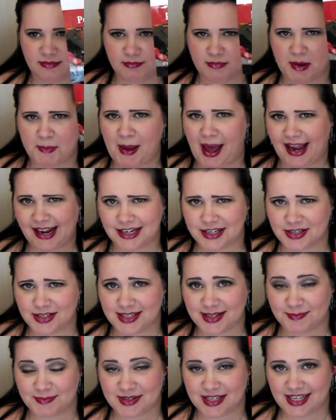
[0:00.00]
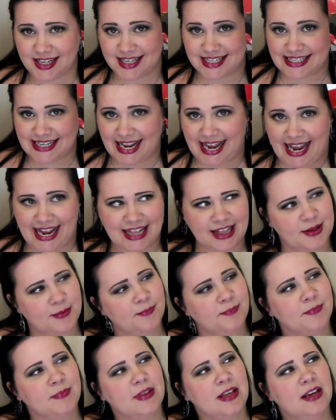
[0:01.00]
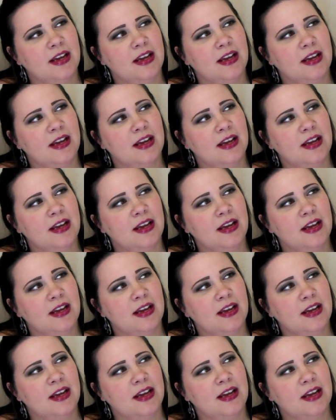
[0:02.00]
My package is empty because I ate them,